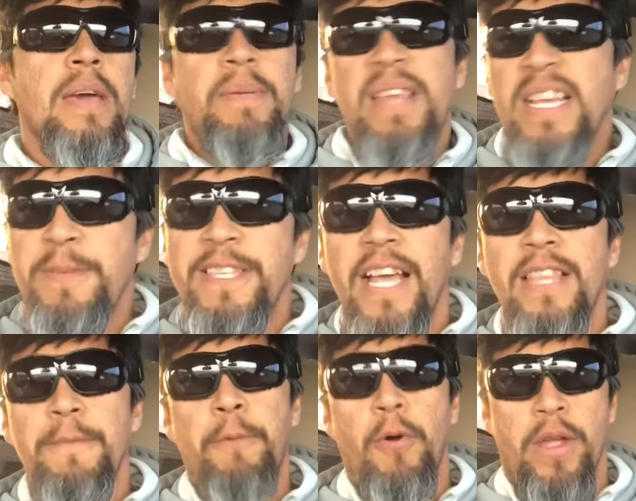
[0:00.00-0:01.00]
But that's beside
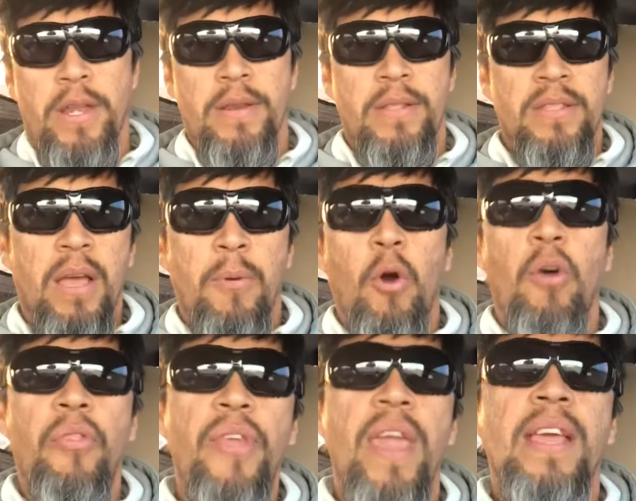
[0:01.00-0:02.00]
the point. The
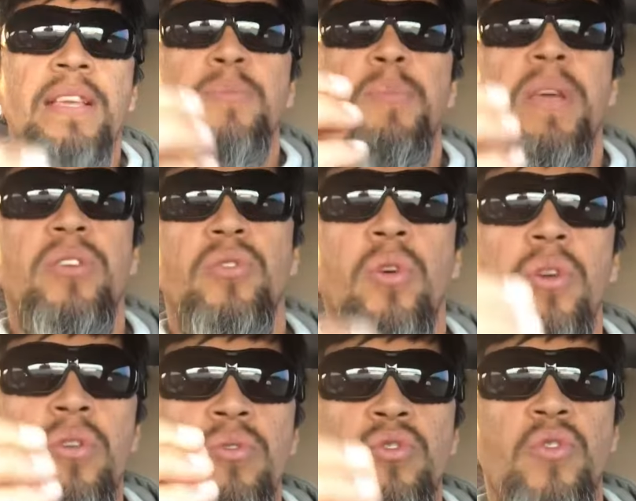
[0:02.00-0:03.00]
whole thing is make sure
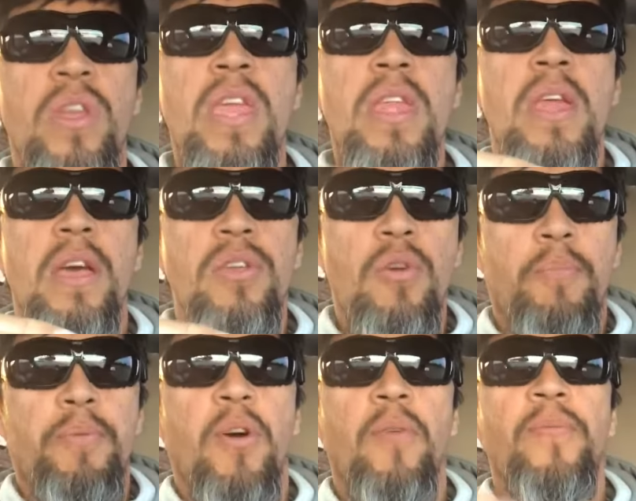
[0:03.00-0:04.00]
you treat your
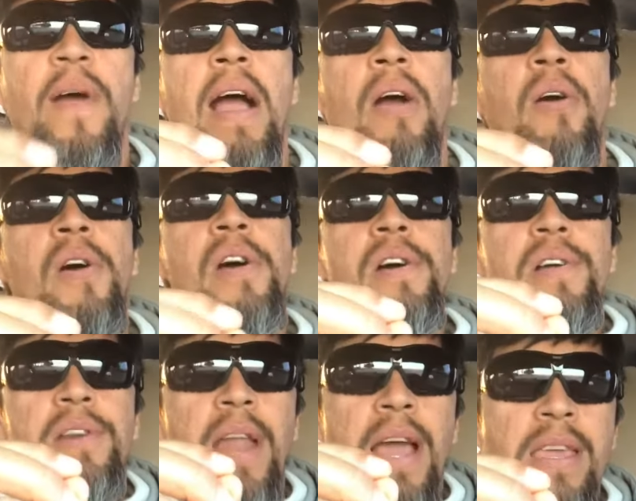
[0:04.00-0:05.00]
profile
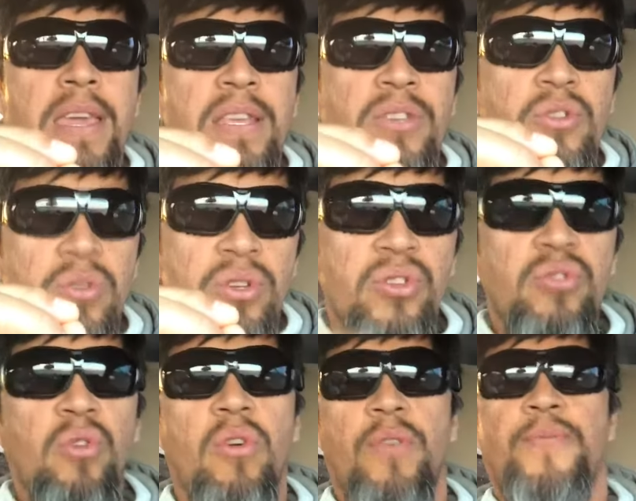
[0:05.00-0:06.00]
like it's your
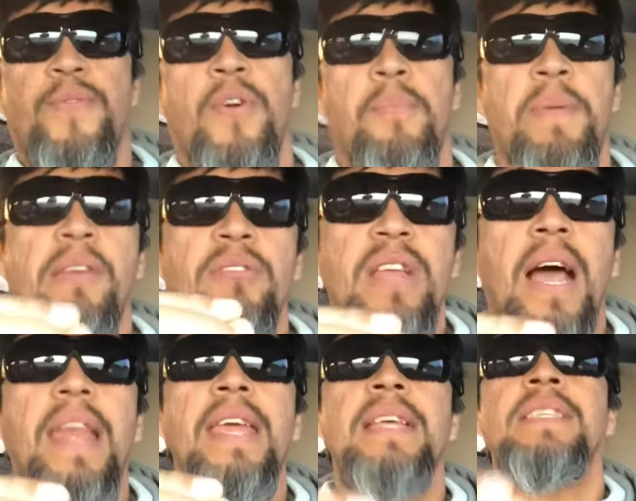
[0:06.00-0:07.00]
storefront because
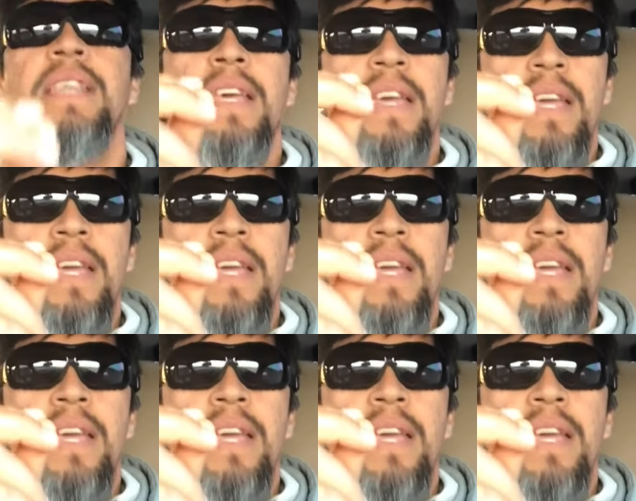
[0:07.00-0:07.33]
that is